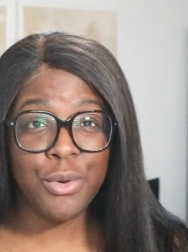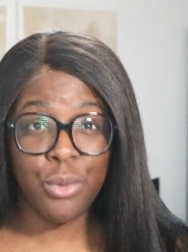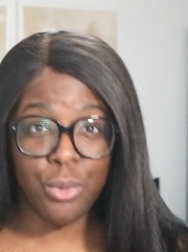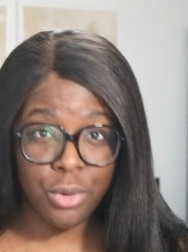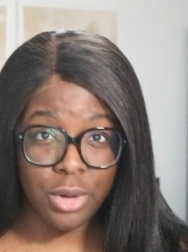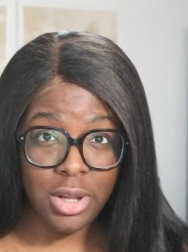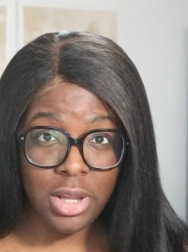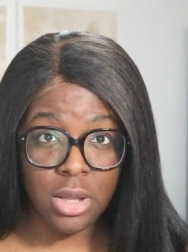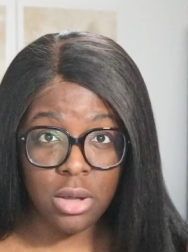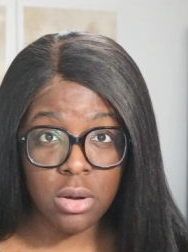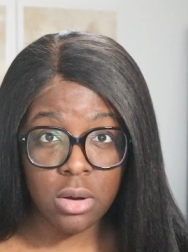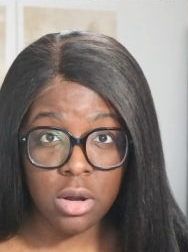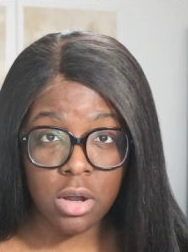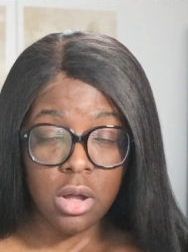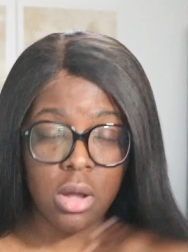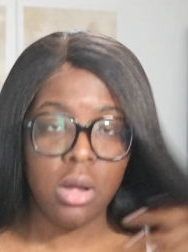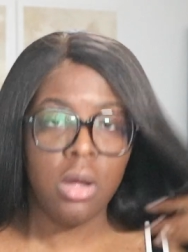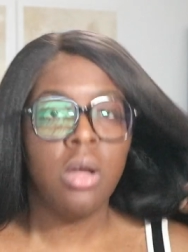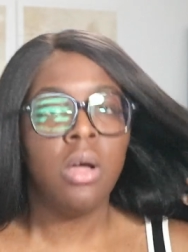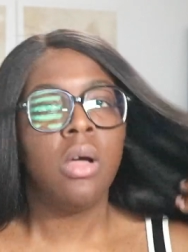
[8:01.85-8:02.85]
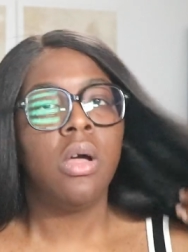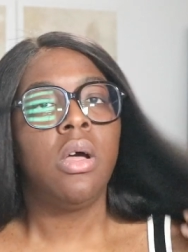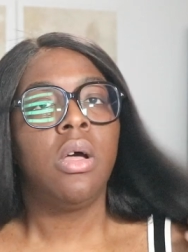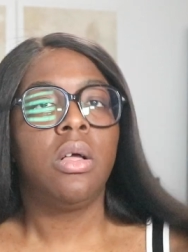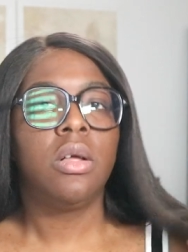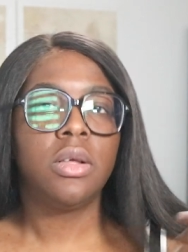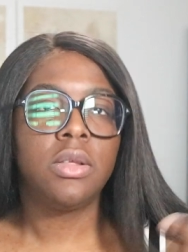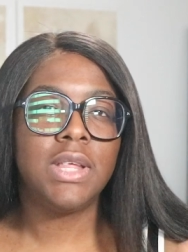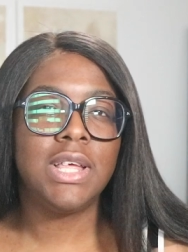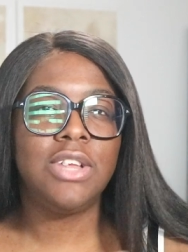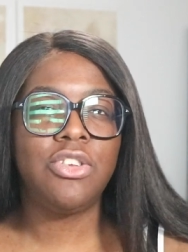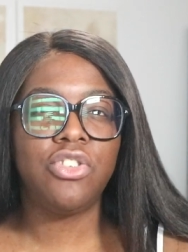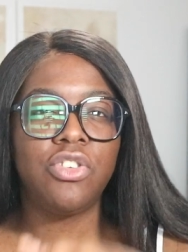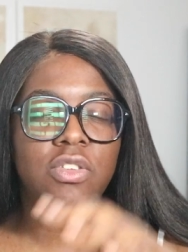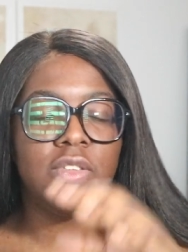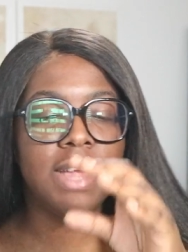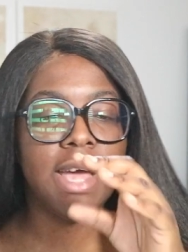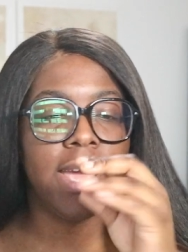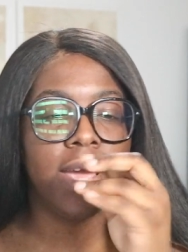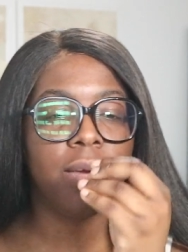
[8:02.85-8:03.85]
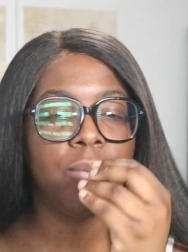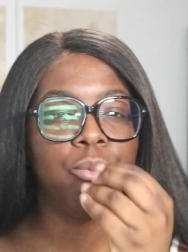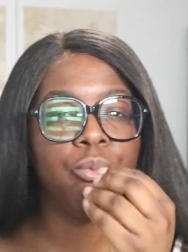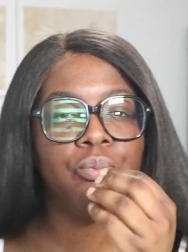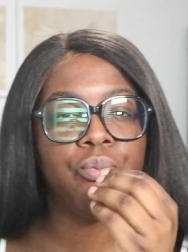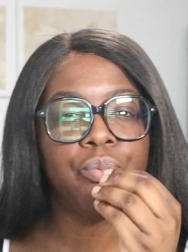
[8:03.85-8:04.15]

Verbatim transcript: an oily girl, it's just like,